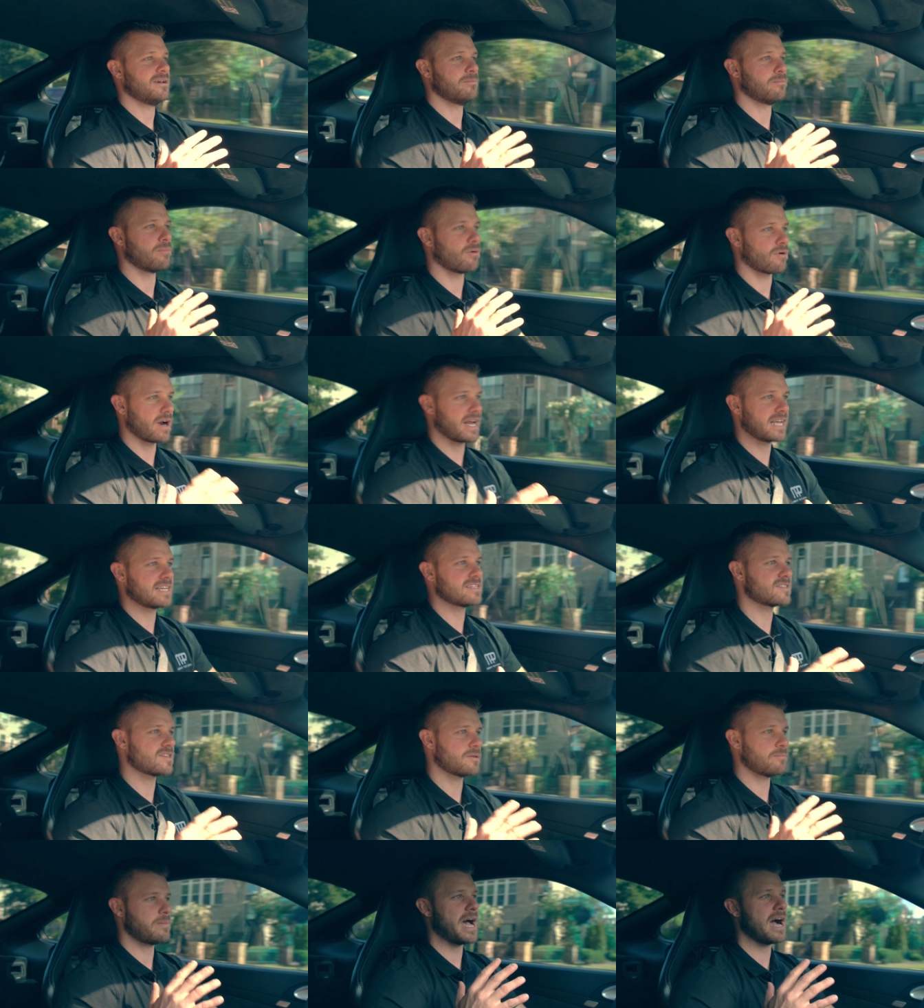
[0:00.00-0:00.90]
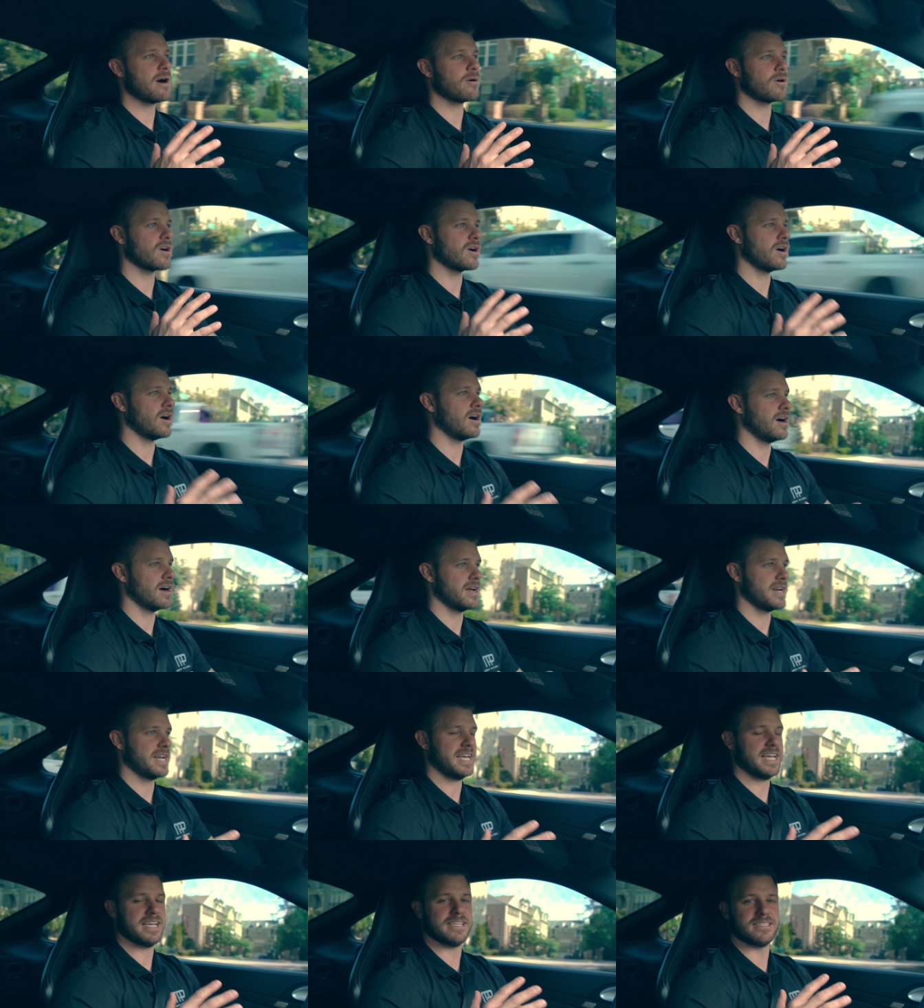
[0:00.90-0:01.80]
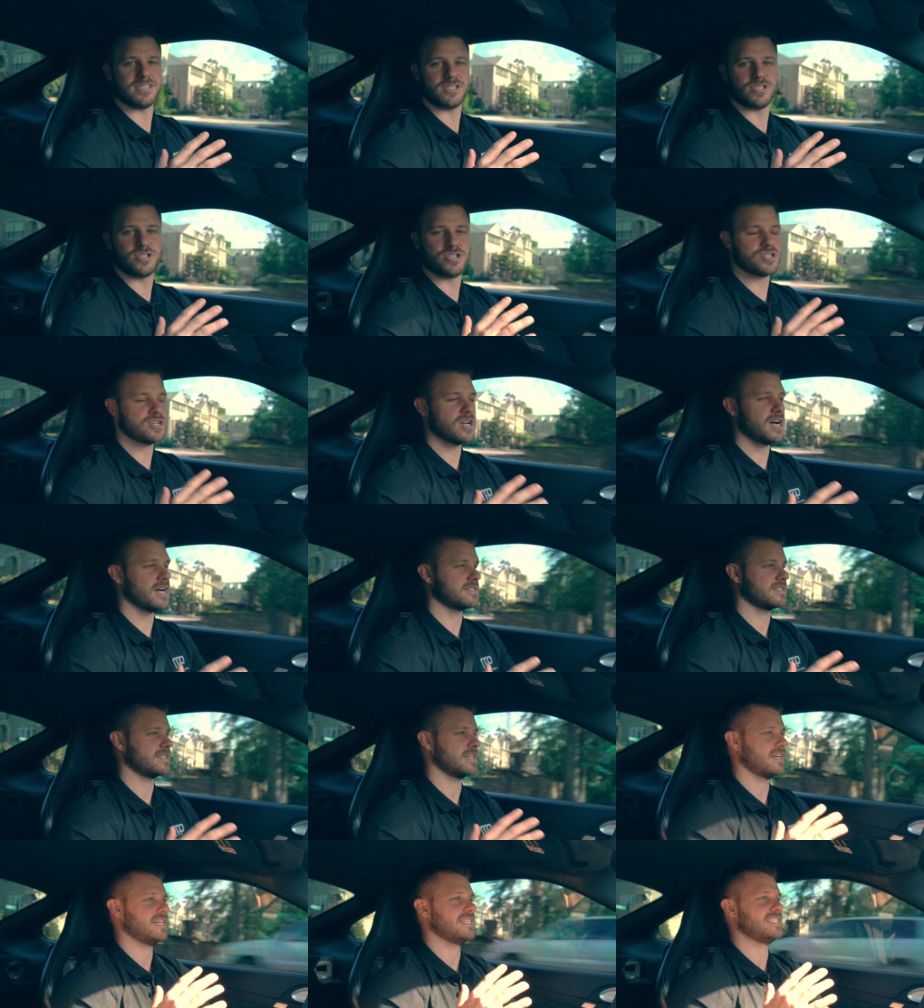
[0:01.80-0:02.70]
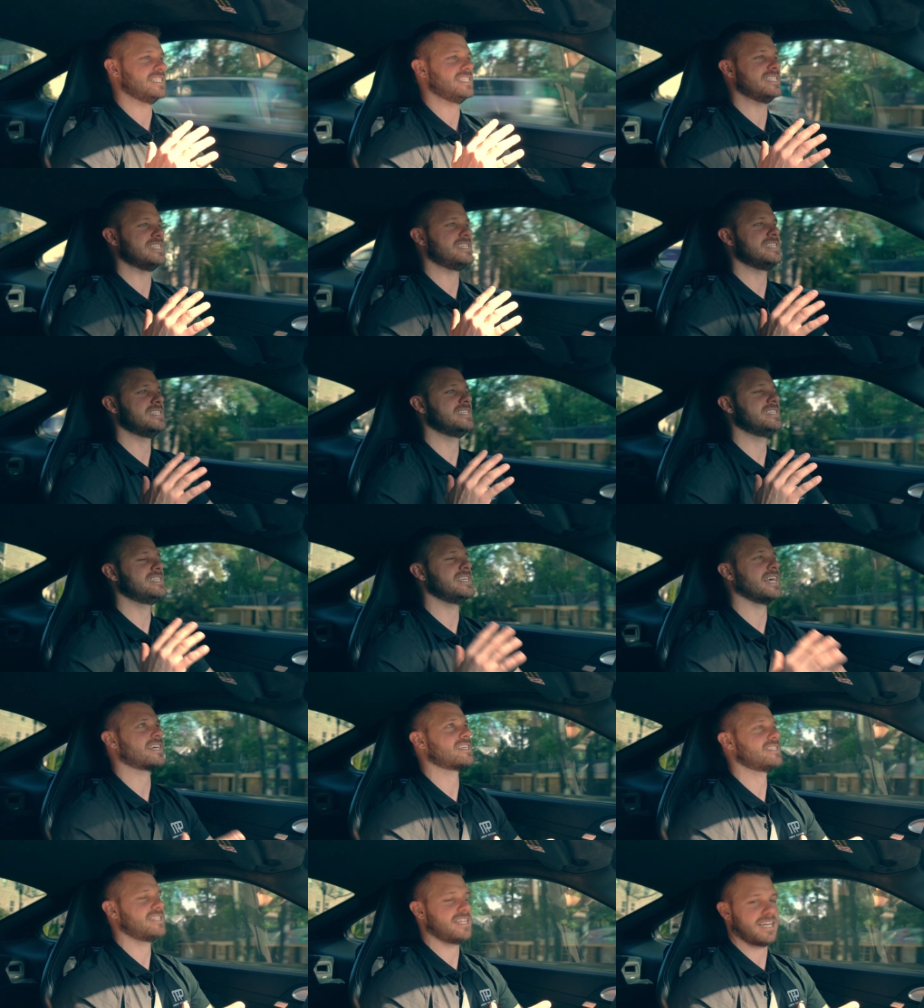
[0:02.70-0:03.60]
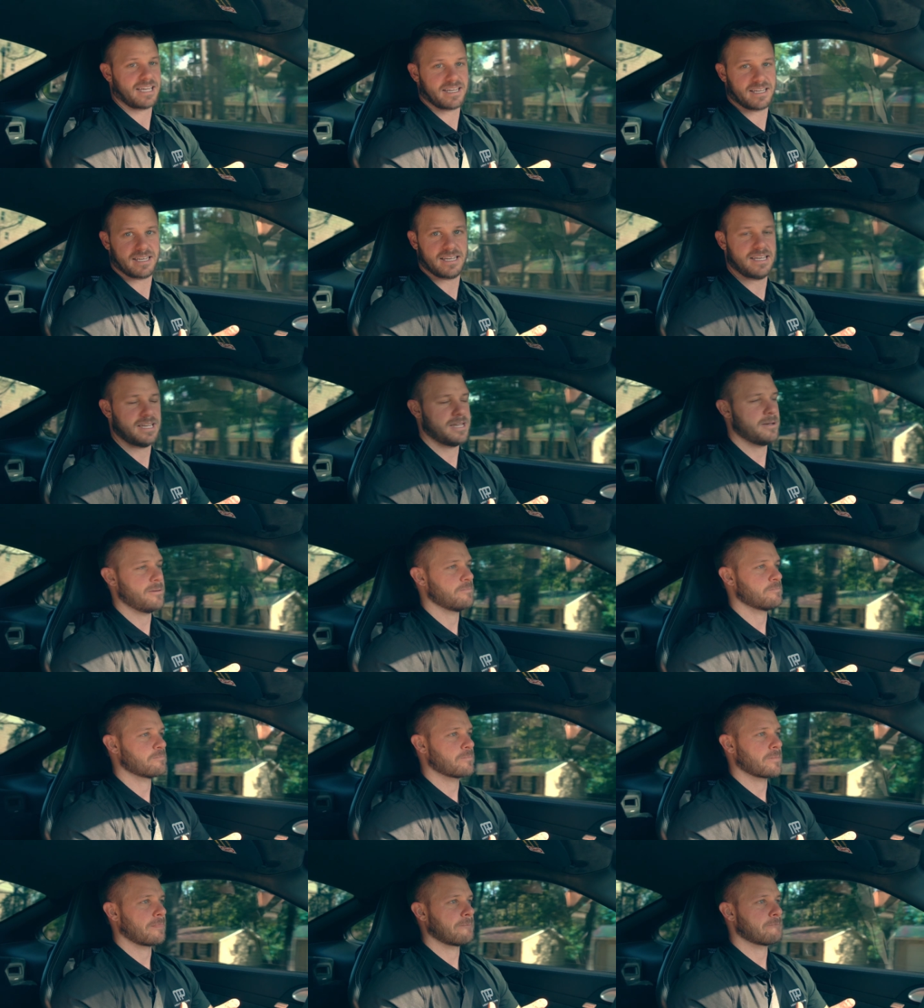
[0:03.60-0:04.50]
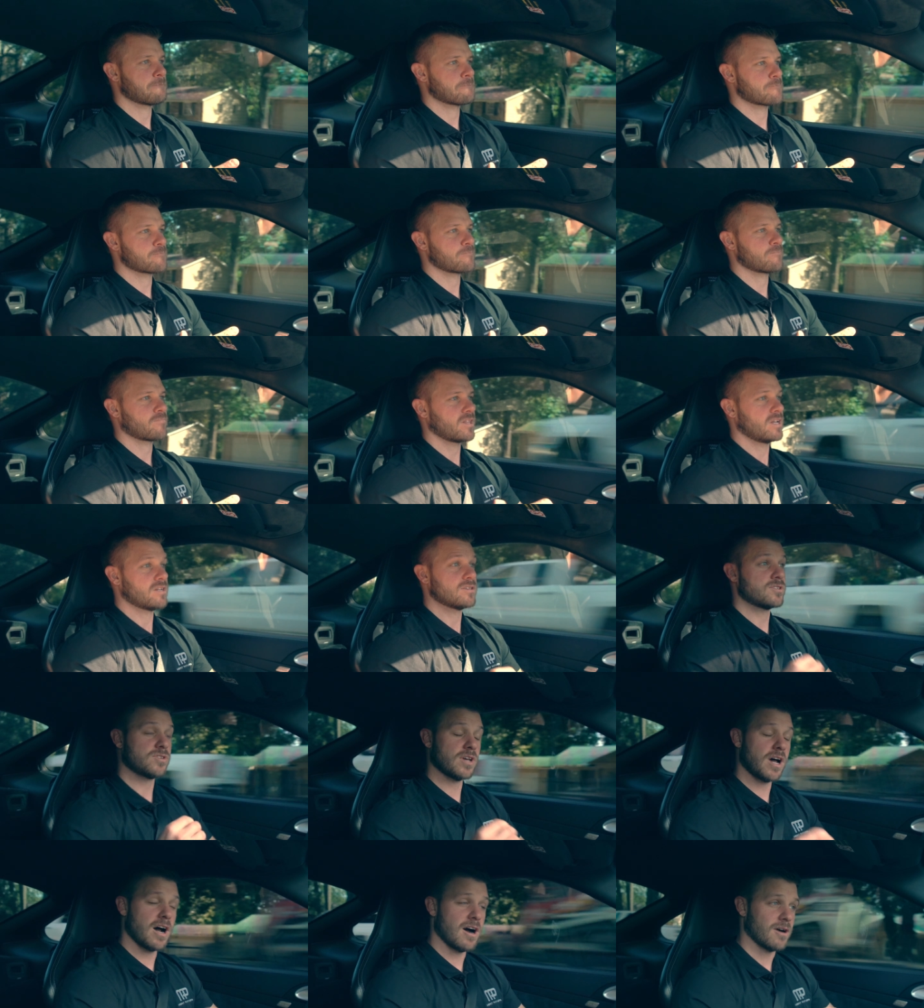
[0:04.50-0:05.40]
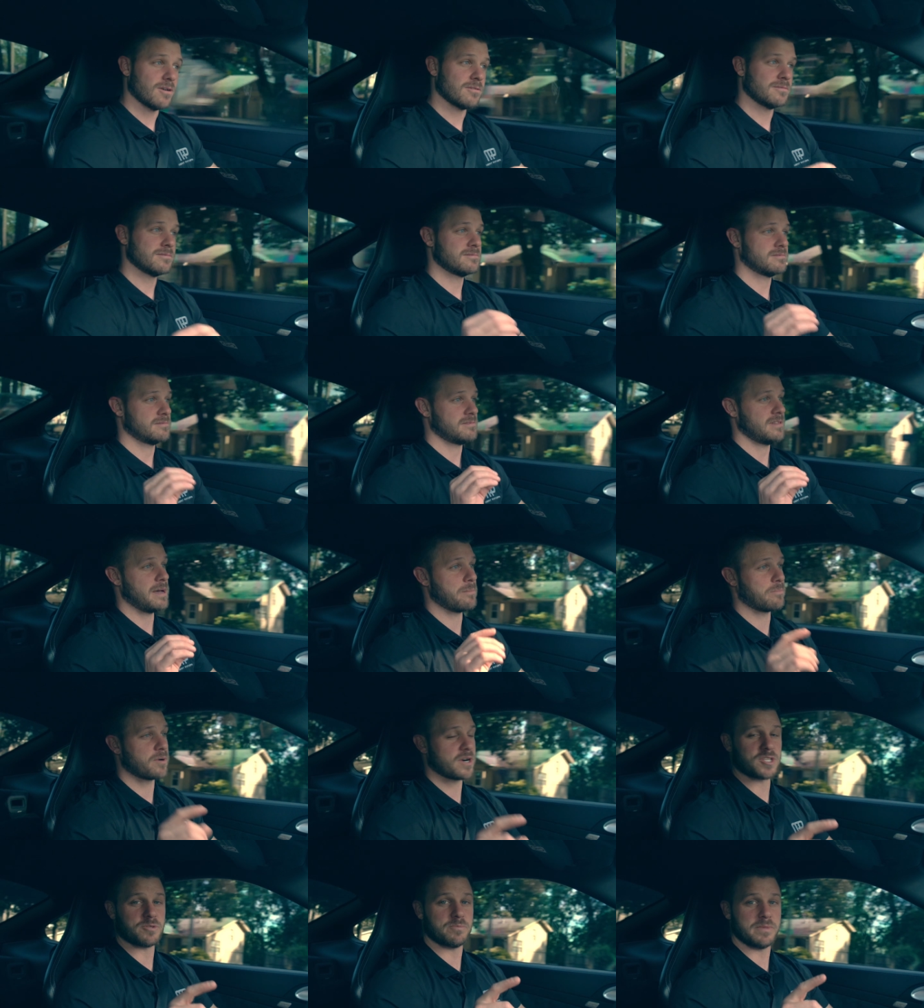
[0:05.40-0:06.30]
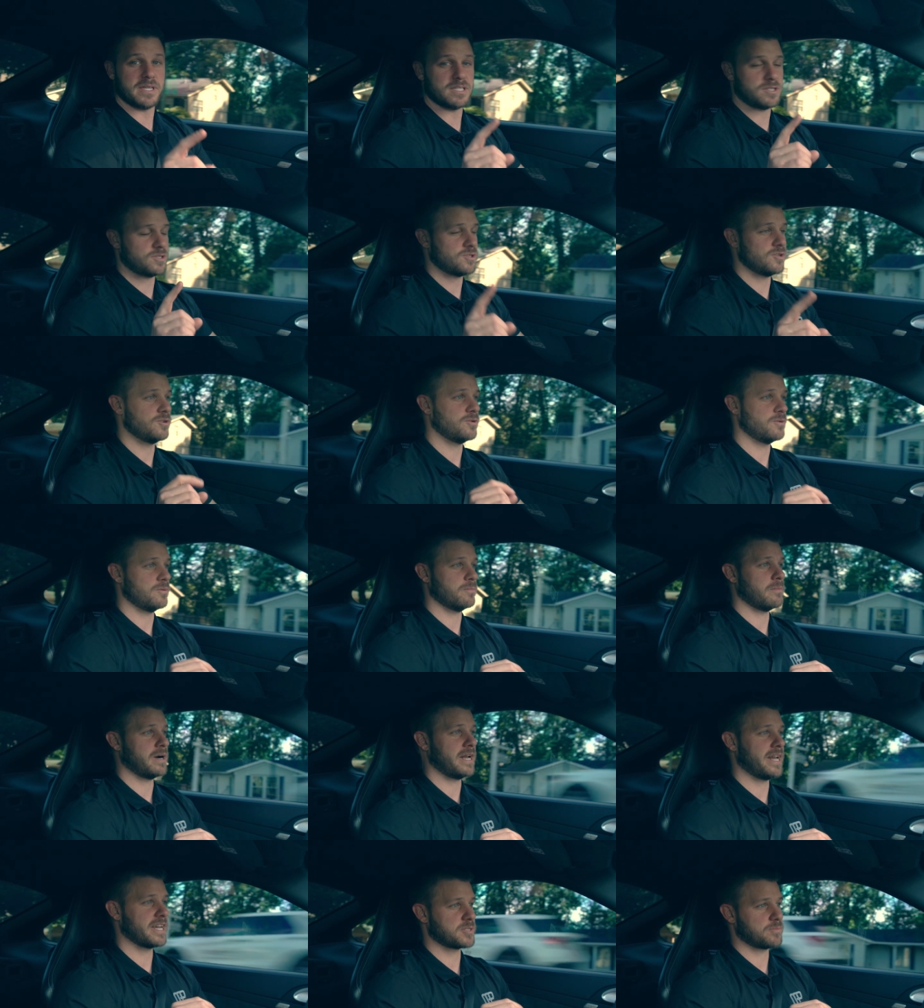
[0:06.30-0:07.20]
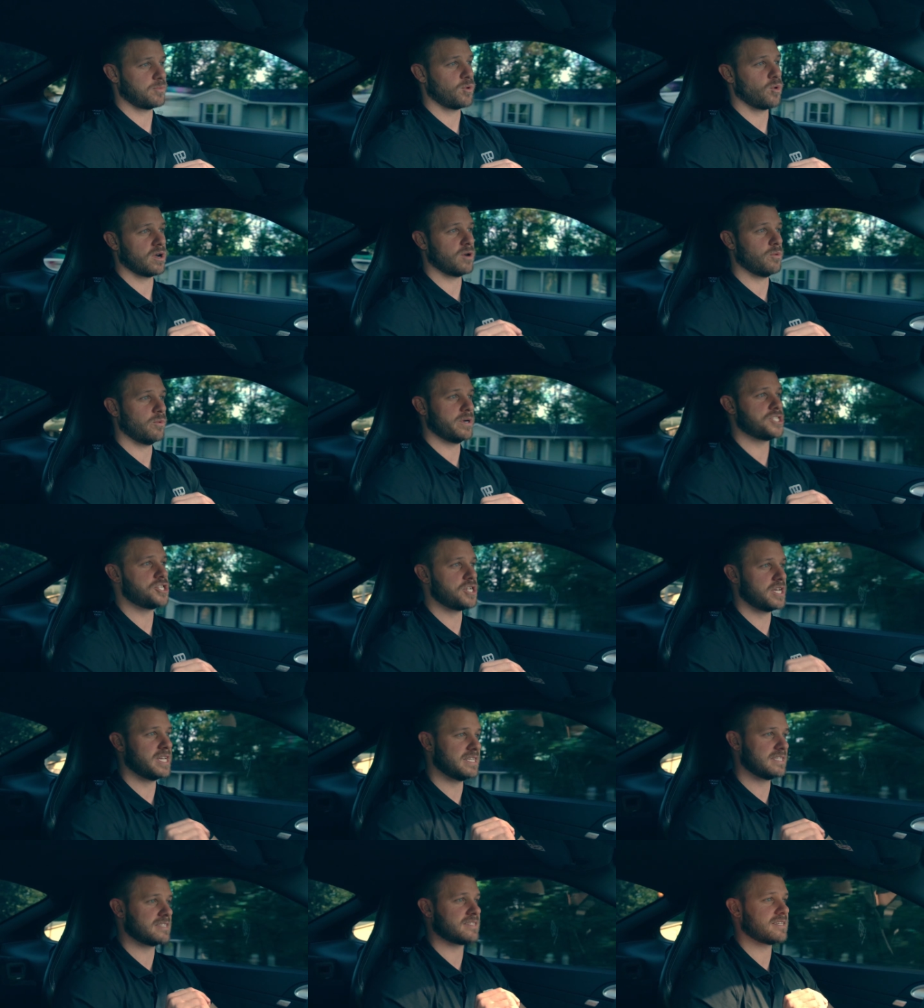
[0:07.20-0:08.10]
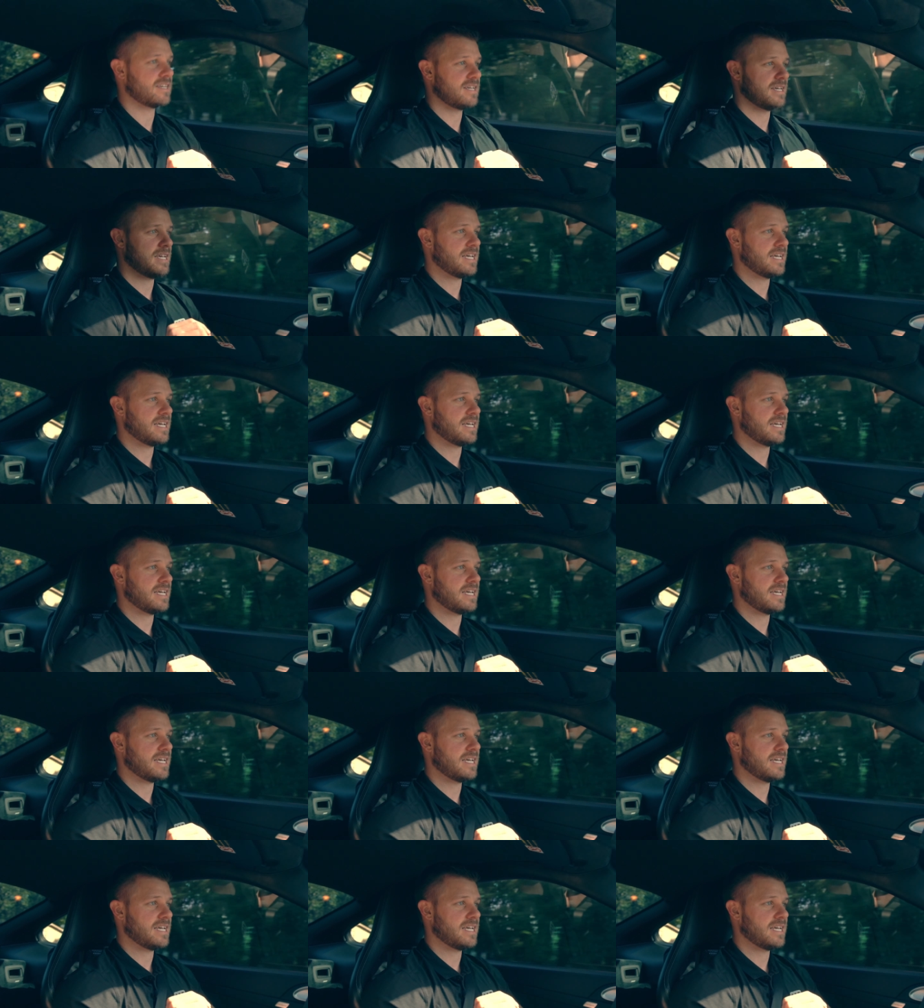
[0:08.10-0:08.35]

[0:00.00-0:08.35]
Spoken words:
brings the power on is just addicting. So that brings me to my next point, which is